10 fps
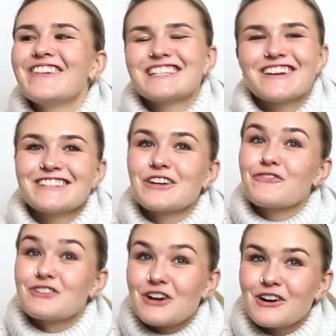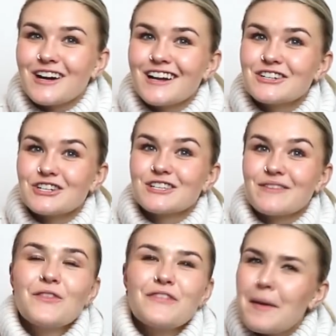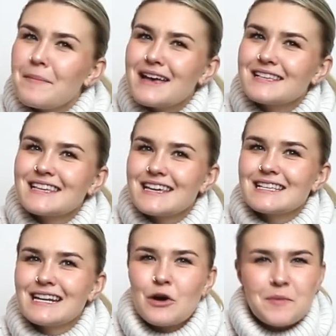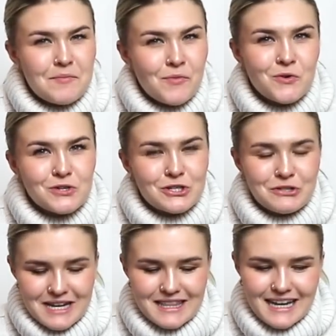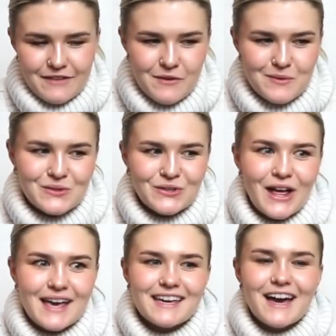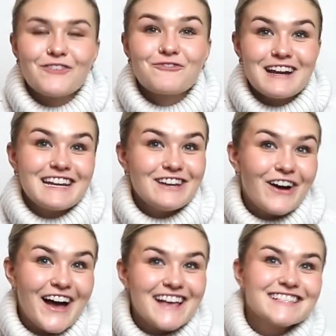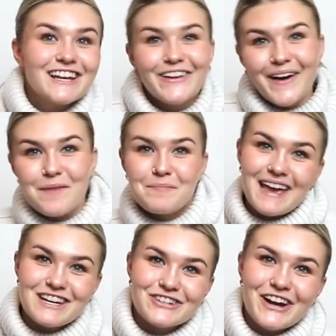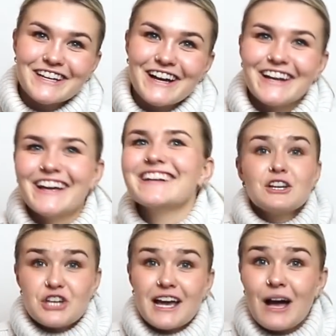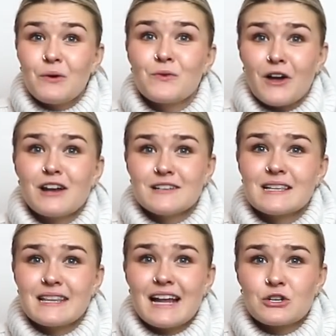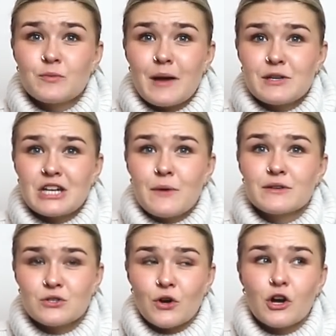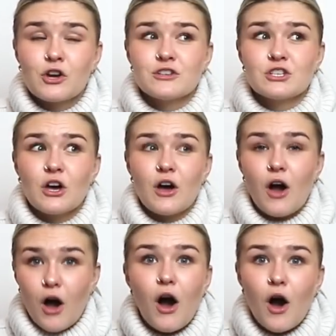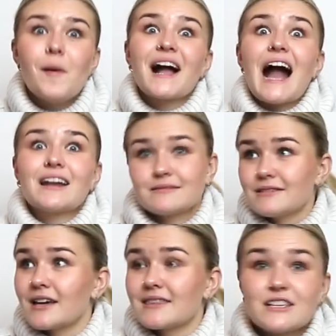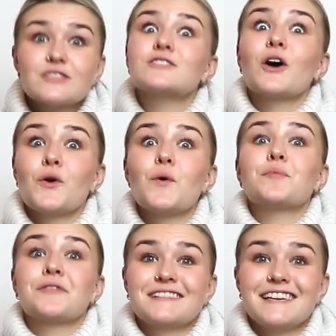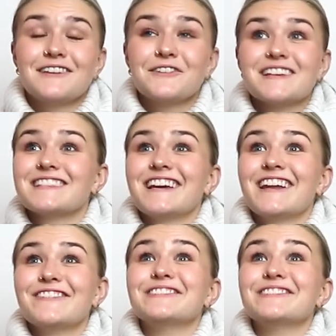decided to go for a darker colour just so that mess is a little bit more discreet than if it was on like a really nice light beige kind of colour. Check out all the colours that the Natural Baby Shower stock because oh my god, like they're so pretty, honestly, I love